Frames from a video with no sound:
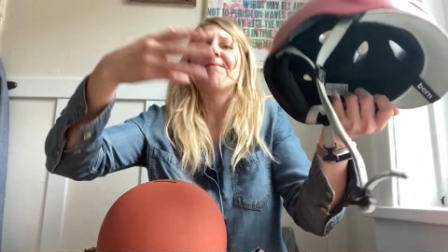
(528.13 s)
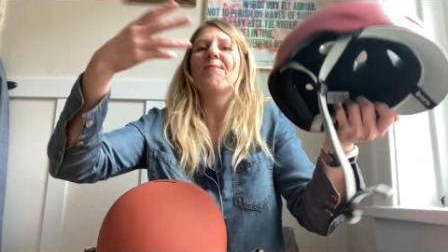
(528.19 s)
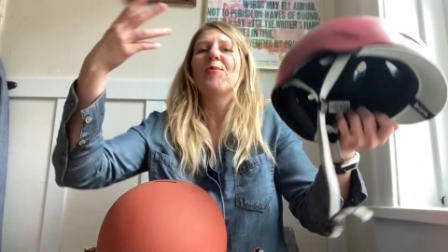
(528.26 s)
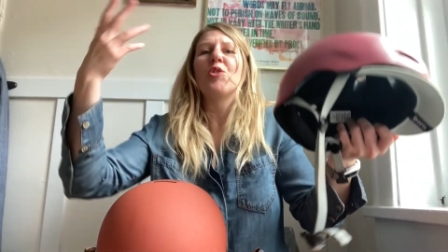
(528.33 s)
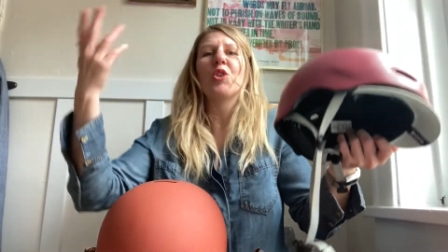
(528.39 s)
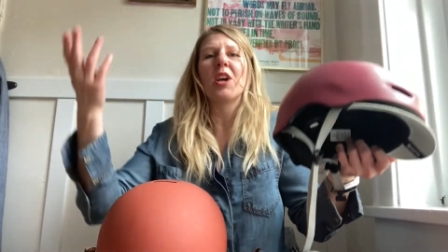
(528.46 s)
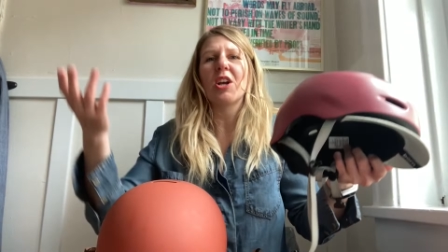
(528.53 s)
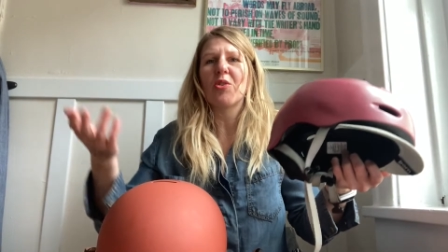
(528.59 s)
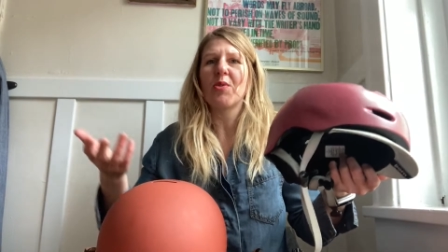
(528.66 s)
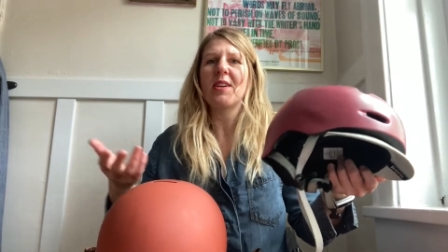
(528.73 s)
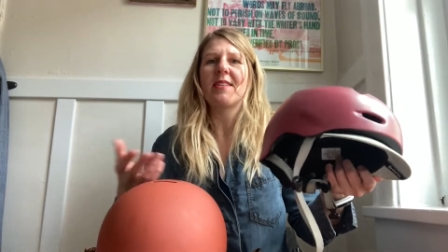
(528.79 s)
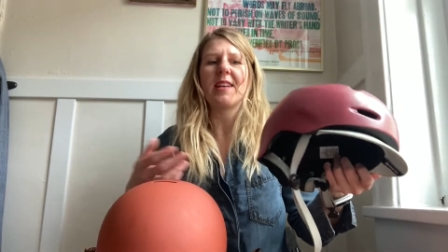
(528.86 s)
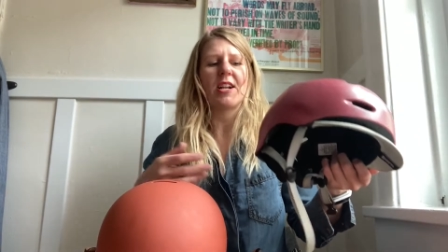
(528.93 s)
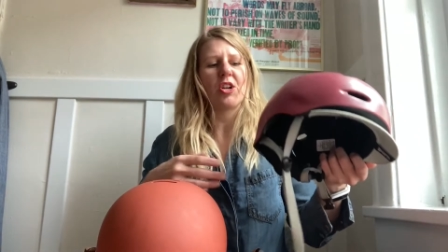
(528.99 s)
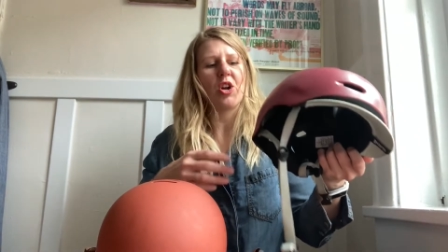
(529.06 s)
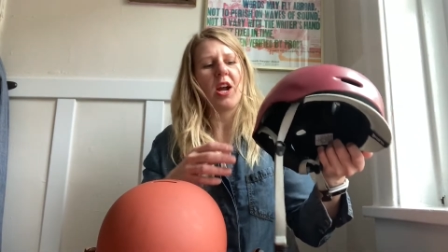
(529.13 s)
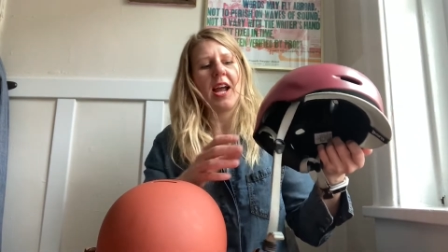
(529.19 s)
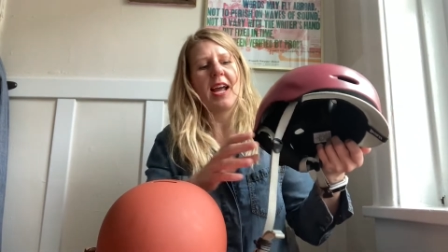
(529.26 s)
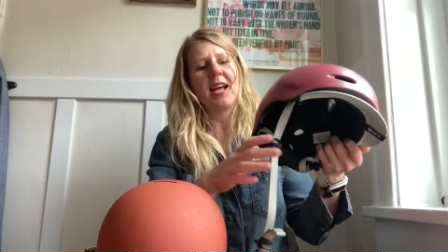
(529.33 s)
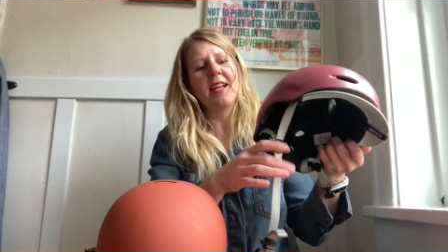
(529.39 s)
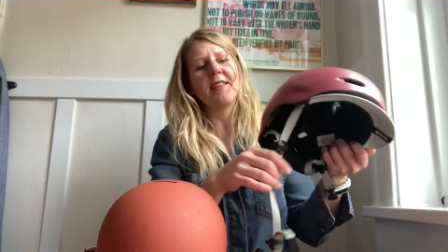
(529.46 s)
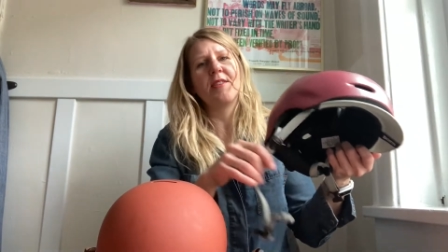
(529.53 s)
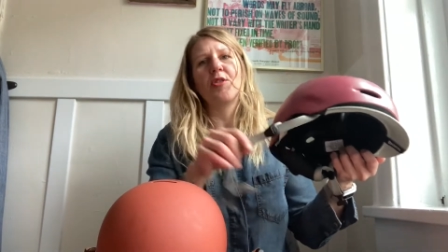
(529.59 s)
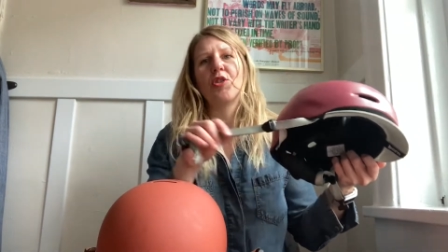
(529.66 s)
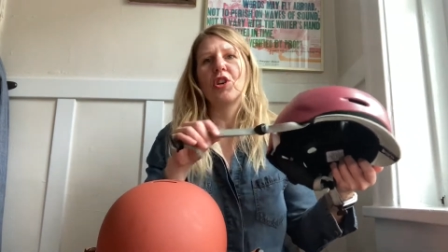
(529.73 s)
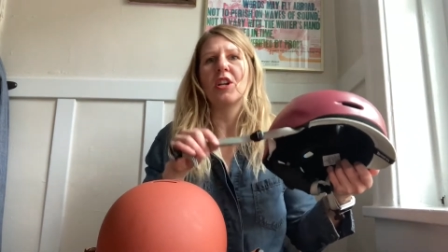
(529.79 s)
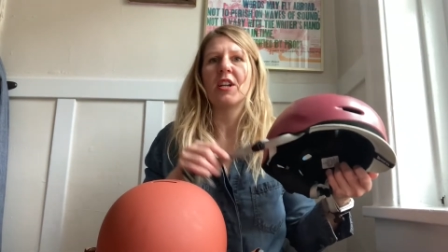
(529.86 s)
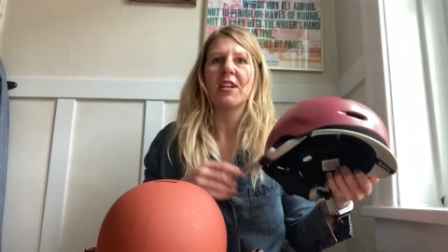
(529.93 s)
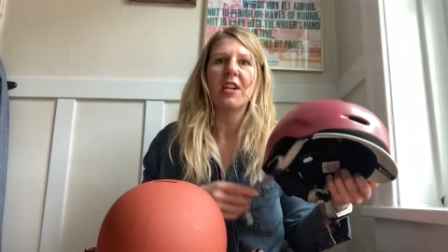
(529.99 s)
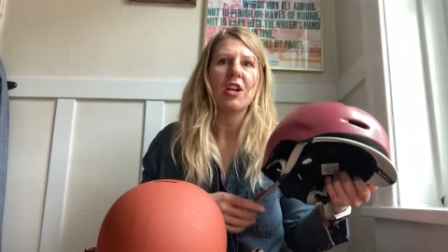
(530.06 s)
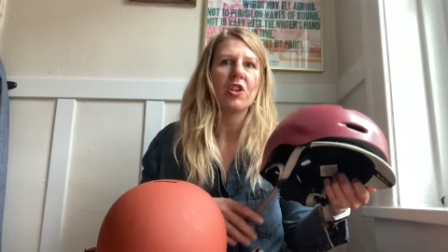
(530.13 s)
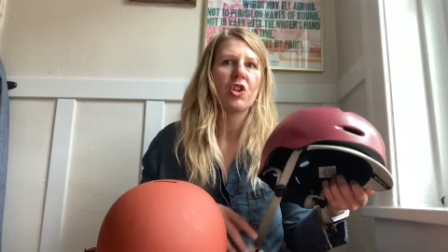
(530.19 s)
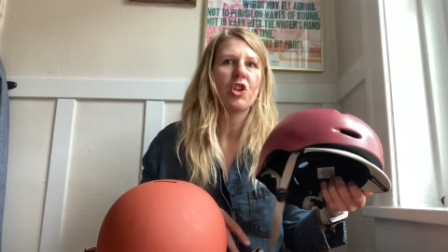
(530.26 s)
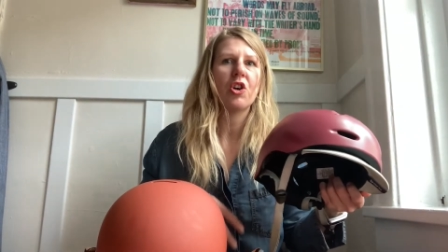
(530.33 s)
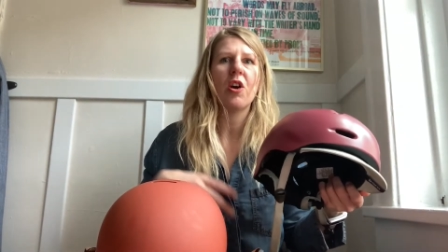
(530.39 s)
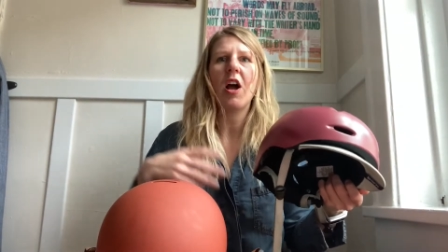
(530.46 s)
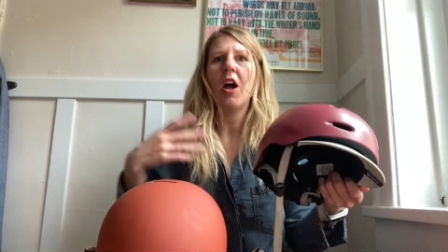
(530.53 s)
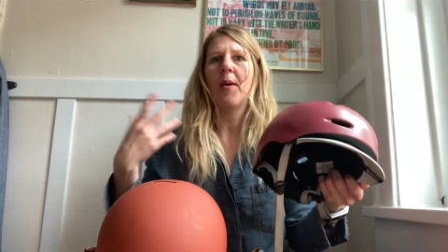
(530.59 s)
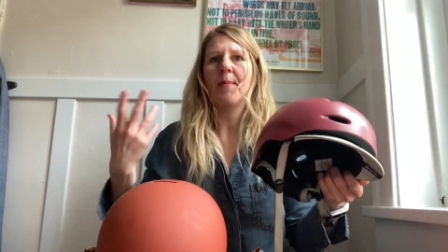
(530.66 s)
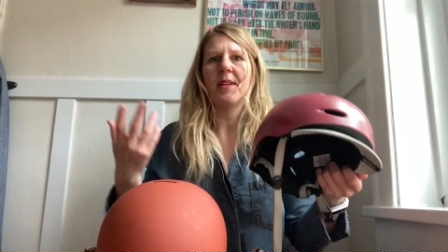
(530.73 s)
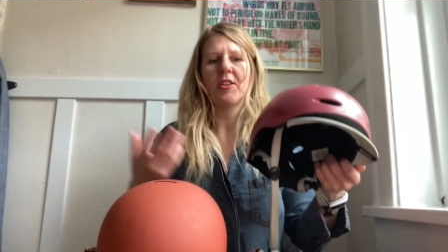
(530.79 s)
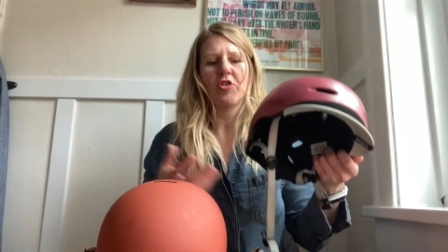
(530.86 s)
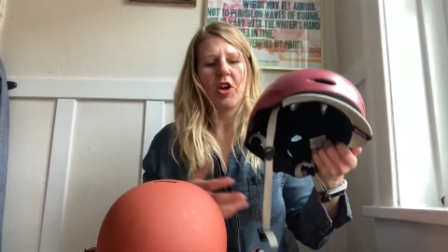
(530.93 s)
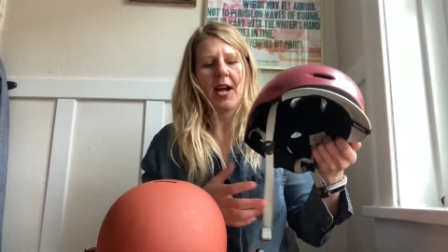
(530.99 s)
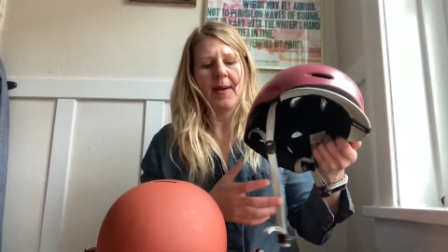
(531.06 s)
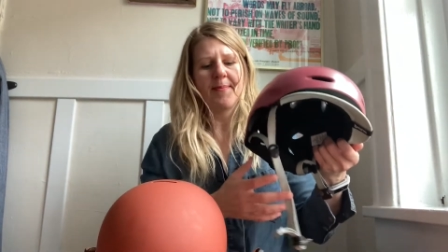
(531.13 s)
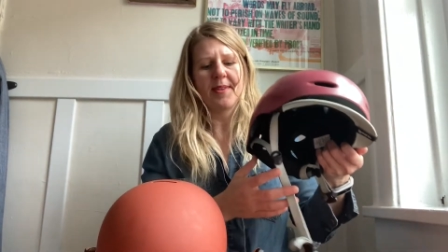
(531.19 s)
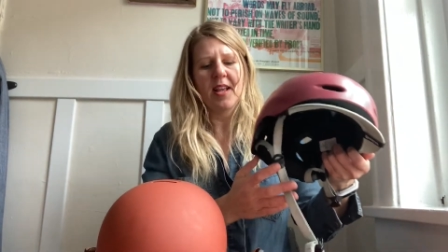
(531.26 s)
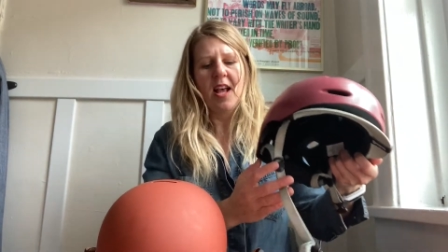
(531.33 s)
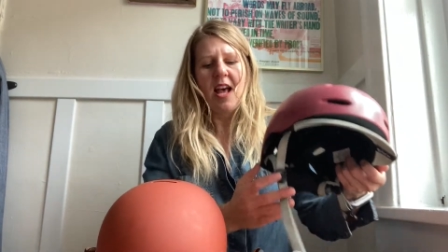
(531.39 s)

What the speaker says: you get grease on your hands, you're gonna touch your helmet straps.